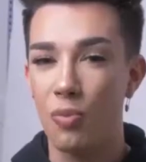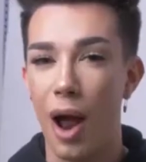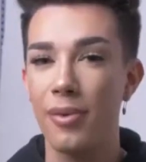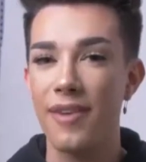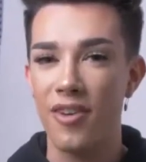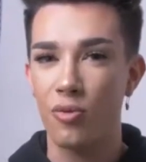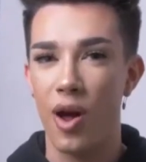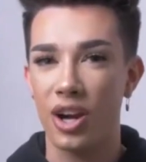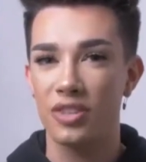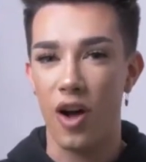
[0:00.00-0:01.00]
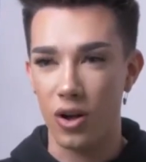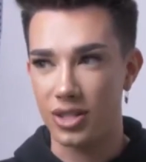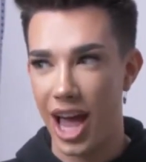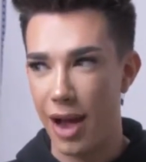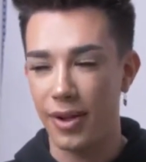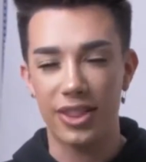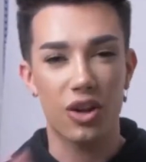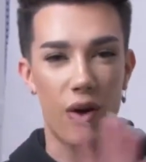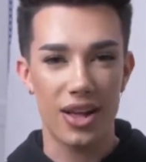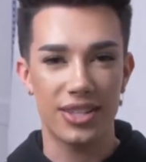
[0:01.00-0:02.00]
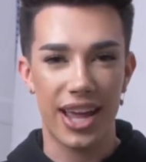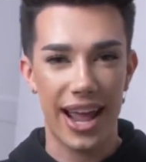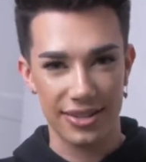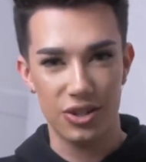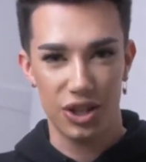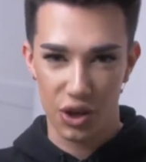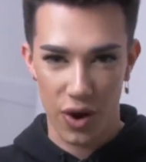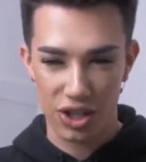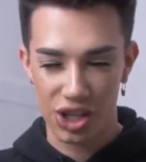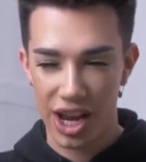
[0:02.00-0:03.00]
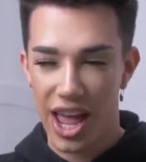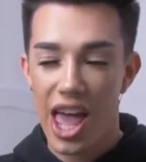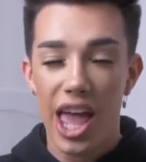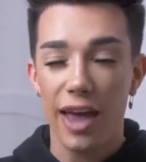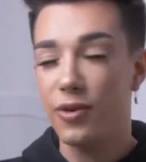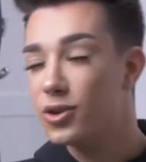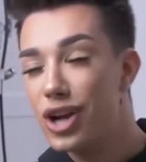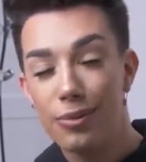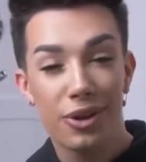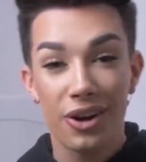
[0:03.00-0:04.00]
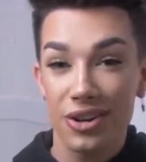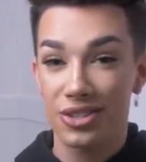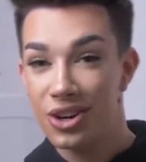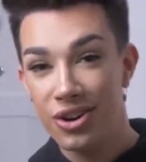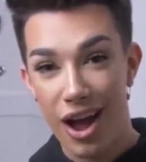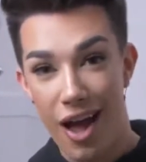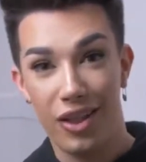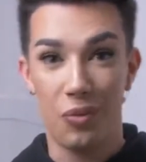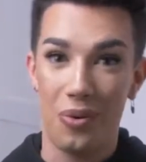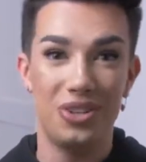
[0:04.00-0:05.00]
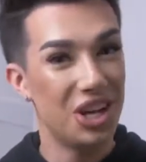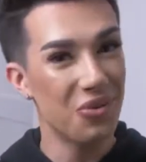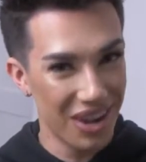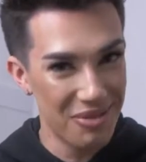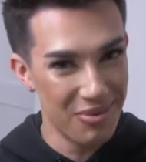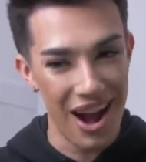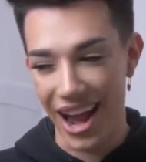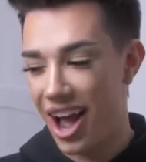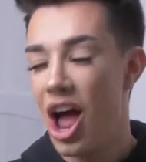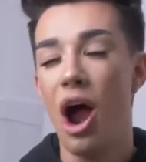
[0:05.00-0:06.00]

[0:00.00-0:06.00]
probably my favorite product of all time, like the classic answer to the question, if you were trapped in a deserted island, what would you want to bring?